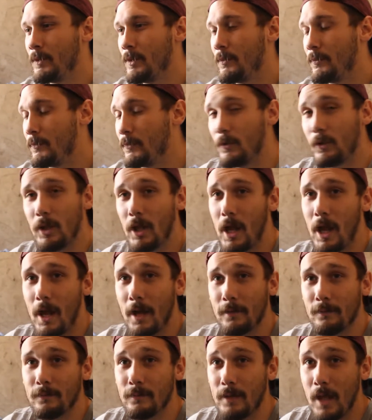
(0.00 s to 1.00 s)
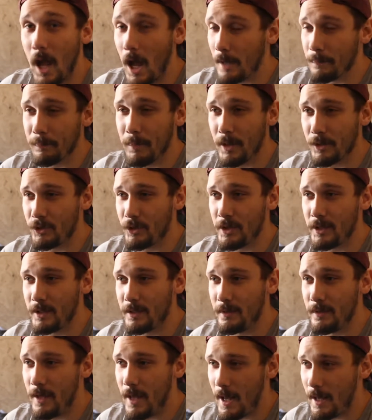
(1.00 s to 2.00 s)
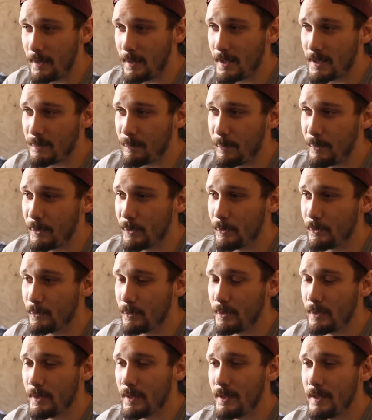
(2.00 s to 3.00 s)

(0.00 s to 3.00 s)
full-on non-budgeted LS build,